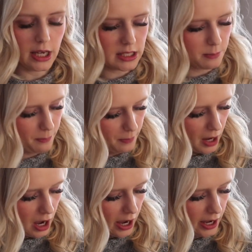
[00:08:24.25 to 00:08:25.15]
It's
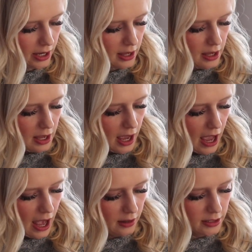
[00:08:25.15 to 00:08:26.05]
by
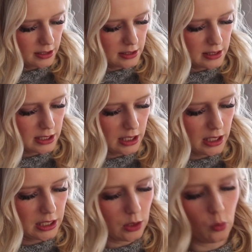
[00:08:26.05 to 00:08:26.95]
Alan
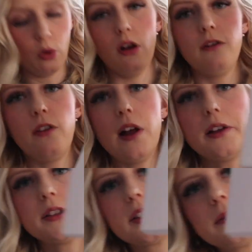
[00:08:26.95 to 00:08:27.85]
D.
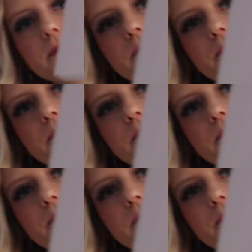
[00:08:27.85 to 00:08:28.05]
Wolfelt,